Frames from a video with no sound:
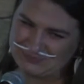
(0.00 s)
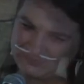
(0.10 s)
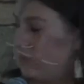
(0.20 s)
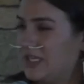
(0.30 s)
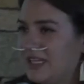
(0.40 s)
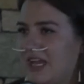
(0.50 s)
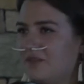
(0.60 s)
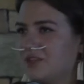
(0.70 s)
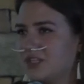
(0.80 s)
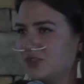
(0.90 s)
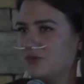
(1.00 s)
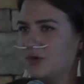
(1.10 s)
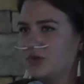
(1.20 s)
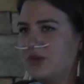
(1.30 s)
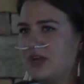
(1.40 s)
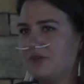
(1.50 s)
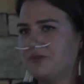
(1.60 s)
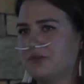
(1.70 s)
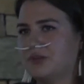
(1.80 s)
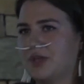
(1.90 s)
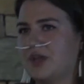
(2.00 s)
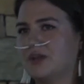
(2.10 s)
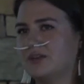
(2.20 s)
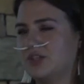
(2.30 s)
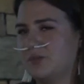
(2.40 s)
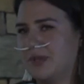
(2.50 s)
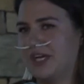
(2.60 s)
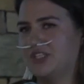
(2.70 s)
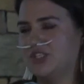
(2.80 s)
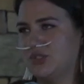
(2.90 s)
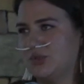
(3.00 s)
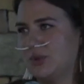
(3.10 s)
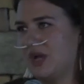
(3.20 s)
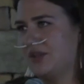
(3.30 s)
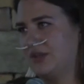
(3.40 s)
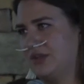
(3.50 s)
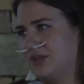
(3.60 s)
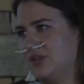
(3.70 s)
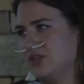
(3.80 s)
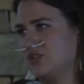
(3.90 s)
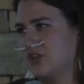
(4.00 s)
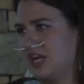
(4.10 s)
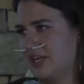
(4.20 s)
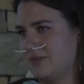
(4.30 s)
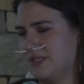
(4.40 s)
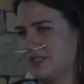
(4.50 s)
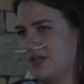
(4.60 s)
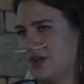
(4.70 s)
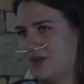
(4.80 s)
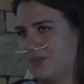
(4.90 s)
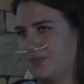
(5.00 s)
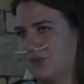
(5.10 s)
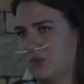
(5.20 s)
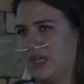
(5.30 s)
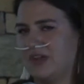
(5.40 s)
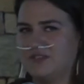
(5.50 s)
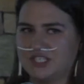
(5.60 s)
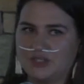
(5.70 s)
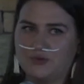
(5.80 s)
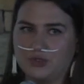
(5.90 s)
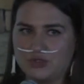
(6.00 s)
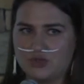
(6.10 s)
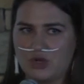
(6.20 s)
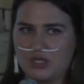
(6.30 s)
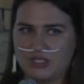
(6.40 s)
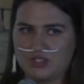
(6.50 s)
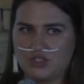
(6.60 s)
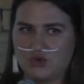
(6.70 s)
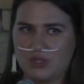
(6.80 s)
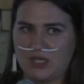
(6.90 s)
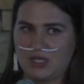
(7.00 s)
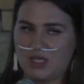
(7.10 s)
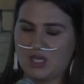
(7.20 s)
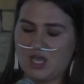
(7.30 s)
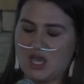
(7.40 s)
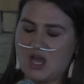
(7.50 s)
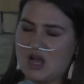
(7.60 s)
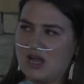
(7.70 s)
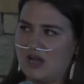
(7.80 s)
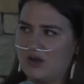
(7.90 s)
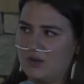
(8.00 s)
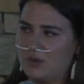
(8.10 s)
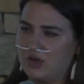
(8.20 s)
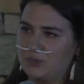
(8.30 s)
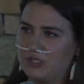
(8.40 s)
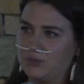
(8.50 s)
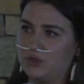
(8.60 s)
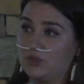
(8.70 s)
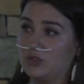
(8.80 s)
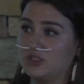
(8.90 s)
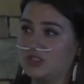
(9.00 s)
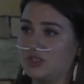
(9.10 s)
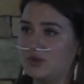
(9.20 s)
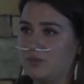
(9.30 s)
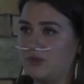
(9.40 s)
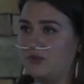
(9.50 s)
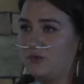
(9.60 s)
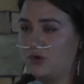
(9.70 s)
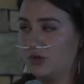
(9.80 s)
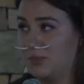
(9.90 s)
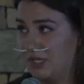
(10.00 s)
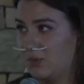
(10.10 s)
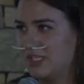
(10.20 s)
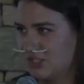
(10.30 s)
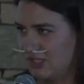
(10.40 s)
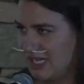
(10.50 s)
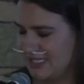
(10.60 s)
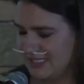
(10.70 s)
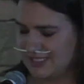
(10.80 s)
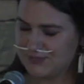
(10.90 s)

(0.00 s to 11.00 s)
We didn't have lots of photograph compared to other tribes. Um, we have just a few drawings showing how our people looked before being westernized.